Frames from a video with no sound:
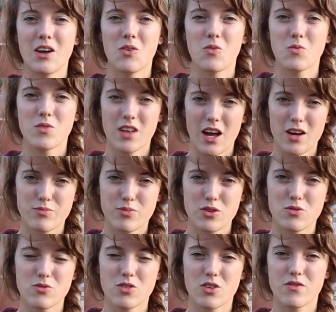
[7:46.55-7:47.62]
will help
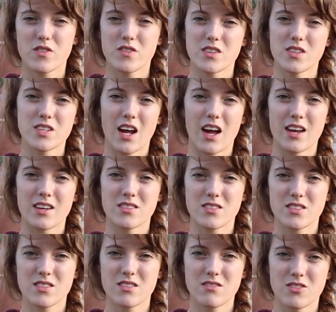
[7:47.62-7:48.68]
you look for the
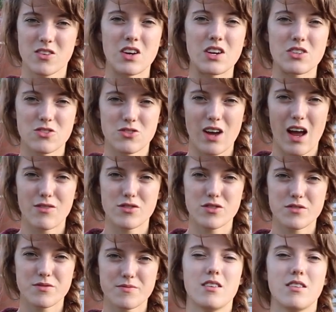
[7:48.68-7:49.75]
signs during your
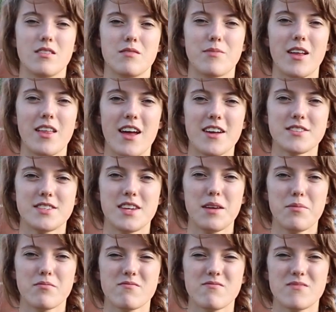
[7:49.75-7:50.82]
travel. My last
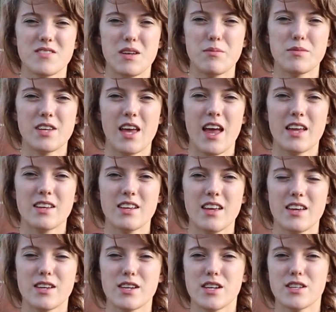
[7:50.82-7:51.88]
tip, tip 10,
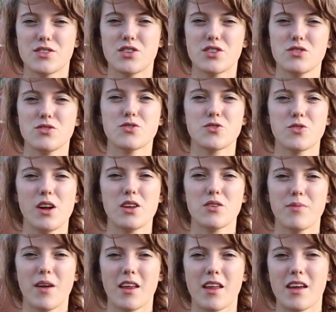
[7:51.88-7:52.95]
is to use
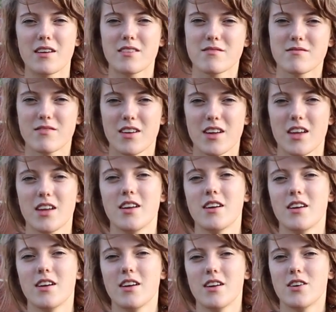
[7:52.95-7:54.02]
trailer bedding.
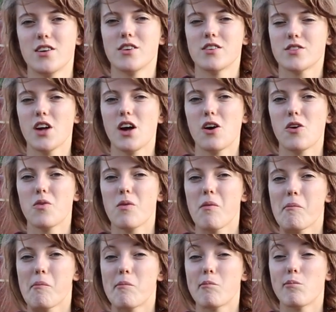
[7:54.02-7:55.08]
So
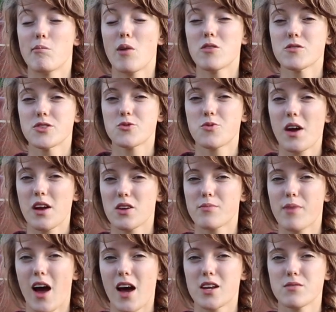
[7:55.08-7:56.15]
most trailer
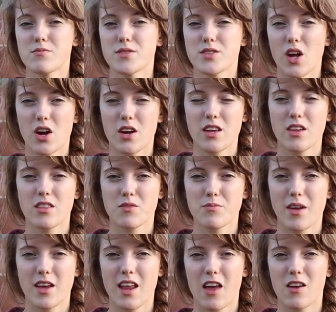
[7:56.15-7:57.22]
bottoms are either
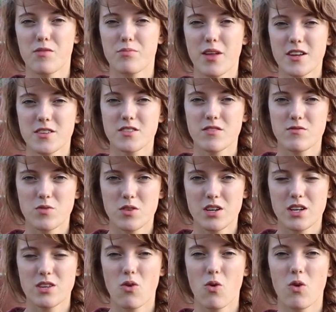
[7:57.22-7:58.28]
made out of planks of
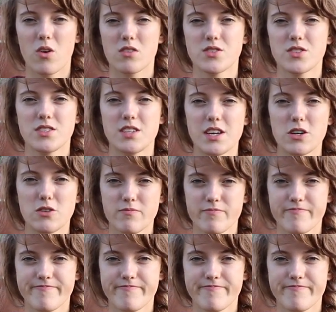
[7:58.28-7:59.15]
wood or steel.